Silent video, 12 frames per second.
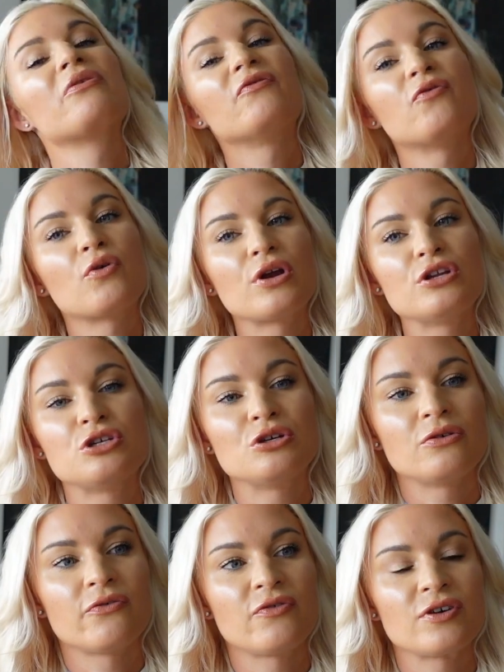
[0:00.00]

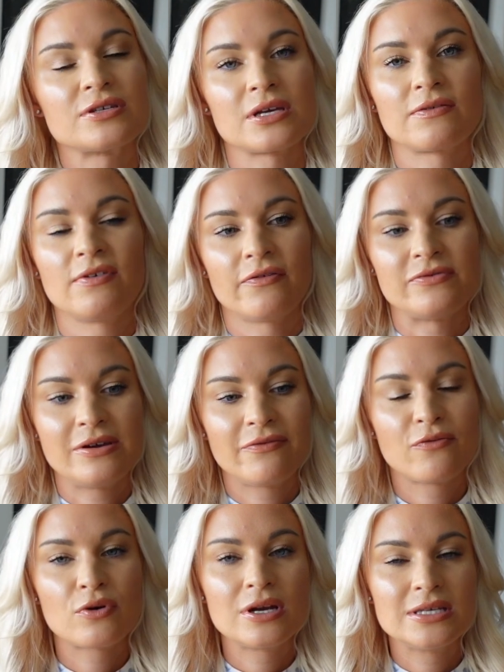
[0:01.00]
42 feels like 50,
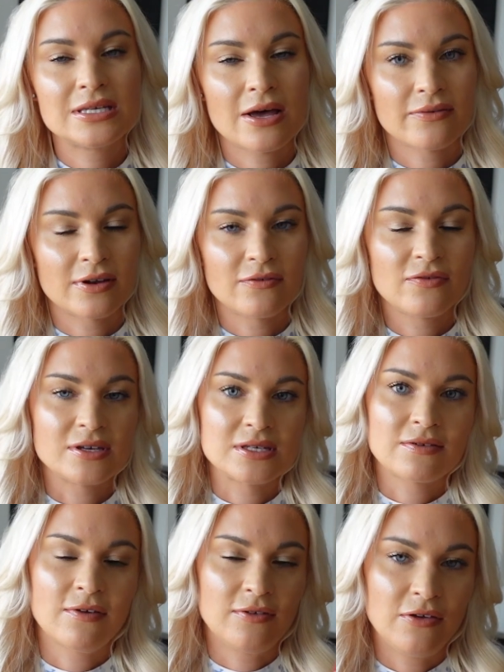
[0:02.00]
47 feels
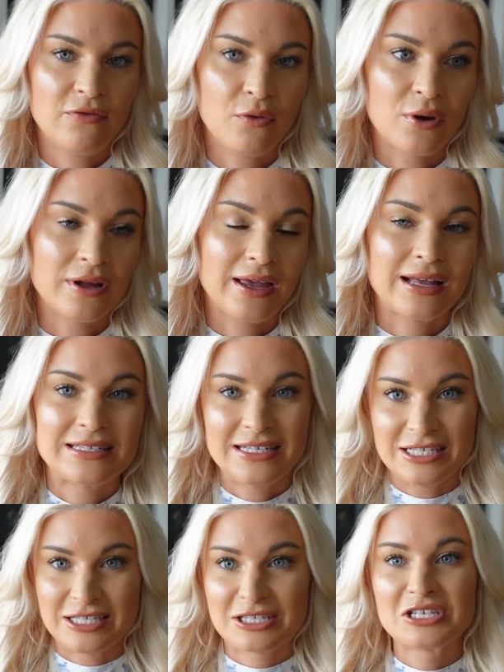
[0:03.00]
like 54. Like, it's
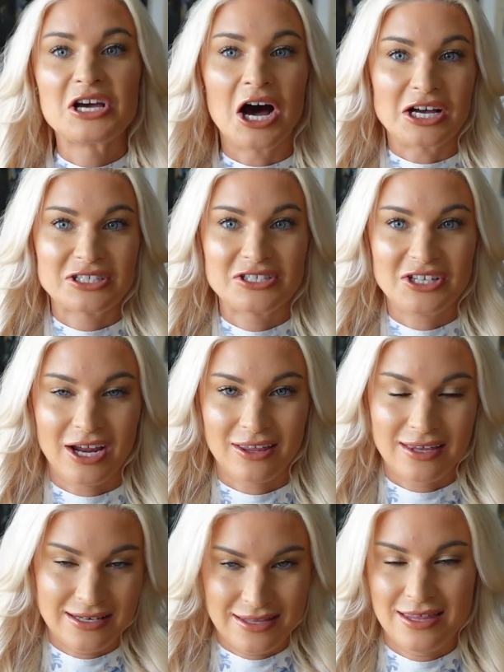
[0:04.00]
disgusting.